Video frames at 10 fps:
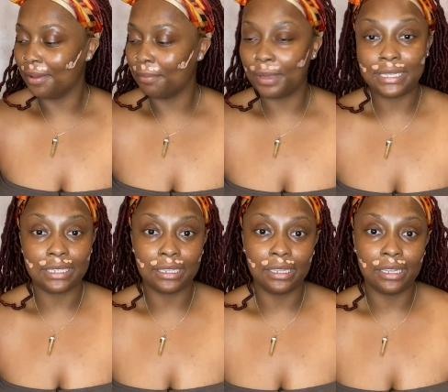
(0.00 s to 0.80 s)

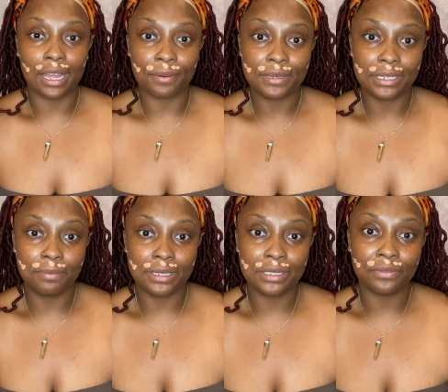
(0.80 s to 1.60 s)
Basically, I was in the
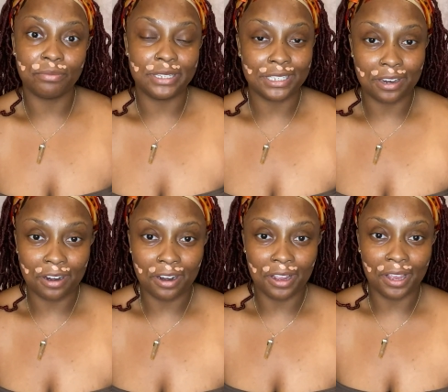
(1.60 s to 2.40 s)
midst of
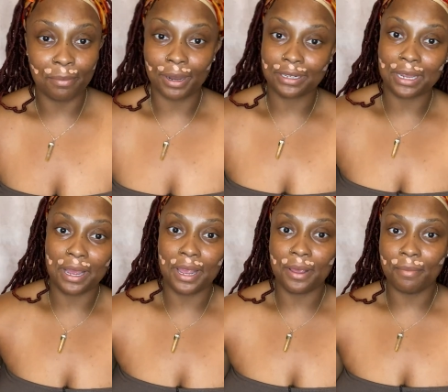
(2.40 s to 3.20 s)
miscarrying by the
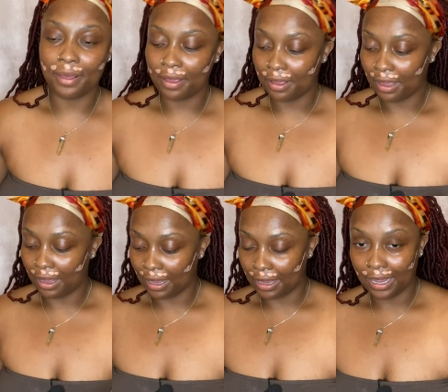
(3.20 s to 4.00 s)
time
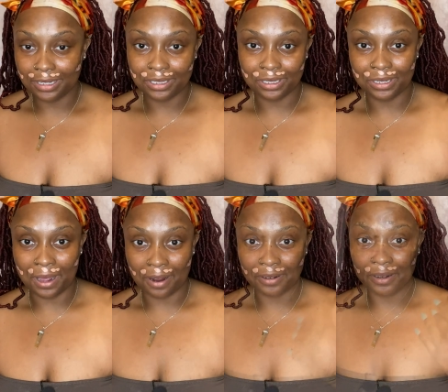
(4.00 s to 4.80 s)
I got to the
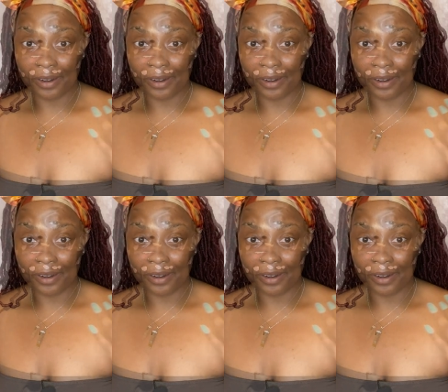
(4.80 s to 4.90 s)
doctor.